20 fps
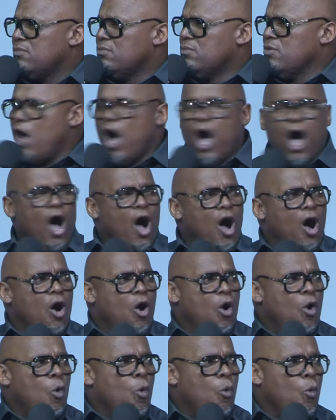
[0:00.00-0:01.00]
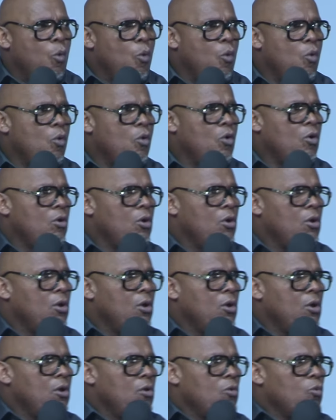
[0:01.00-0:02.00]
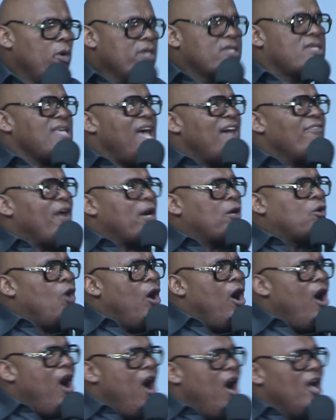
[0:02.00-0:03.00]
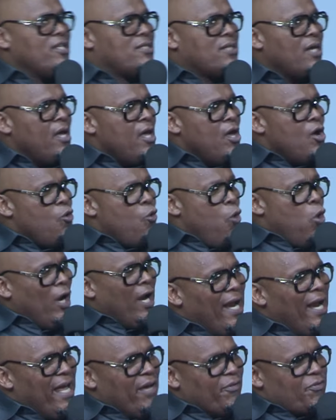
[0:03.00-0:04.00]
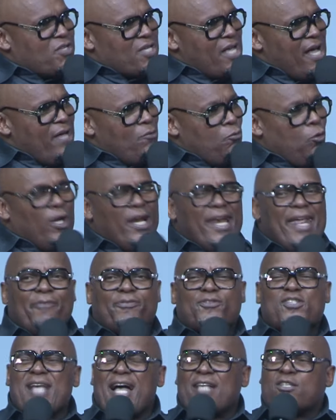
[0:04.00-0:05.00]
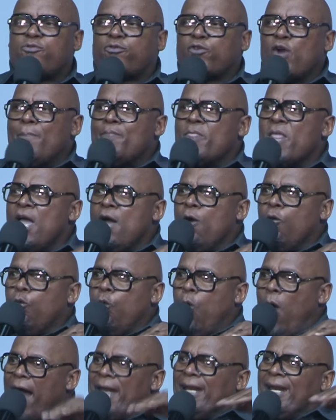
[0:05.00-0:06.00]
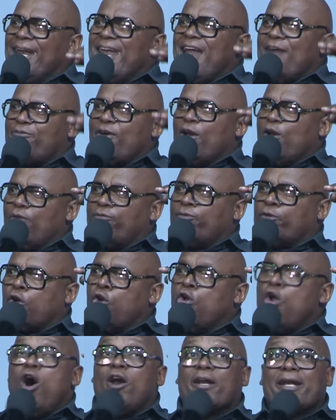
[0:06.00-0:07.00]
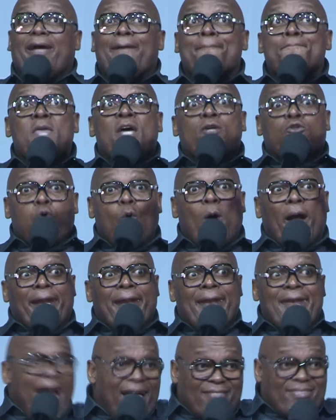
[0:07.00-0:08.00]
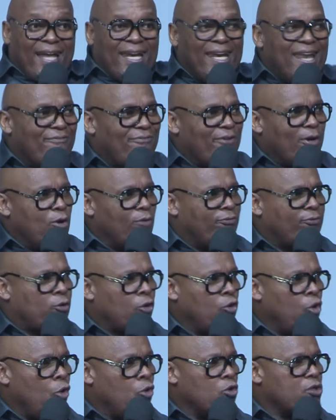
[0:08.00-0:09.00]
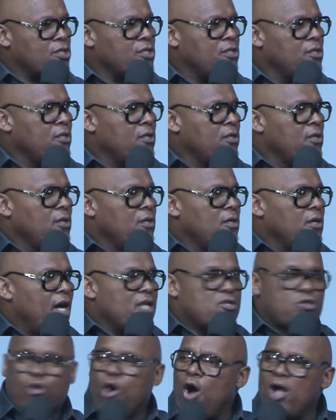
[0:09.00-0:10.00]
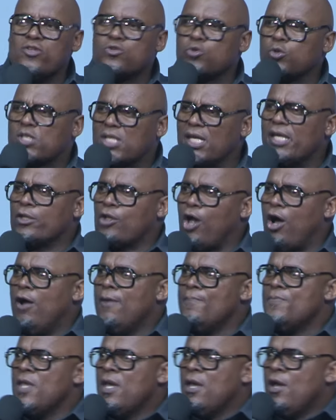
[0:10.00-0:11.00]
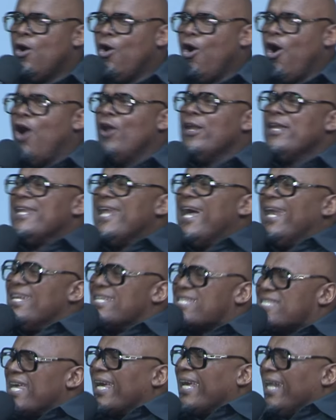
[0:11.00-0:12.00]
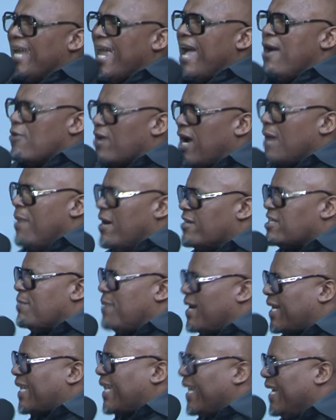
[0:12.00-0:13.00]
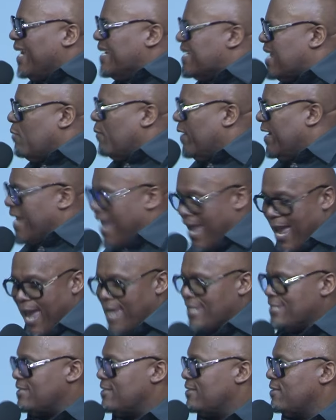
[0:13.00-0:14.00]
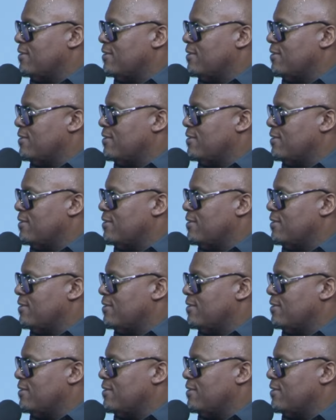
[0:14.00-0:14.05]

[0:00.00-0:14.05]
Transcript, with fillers: No. We serve a God who lives who lifts us from one level of glory to another level of glory. Asikhonza uThixo onelisekileyo ngabantu abahlele endaweni enye.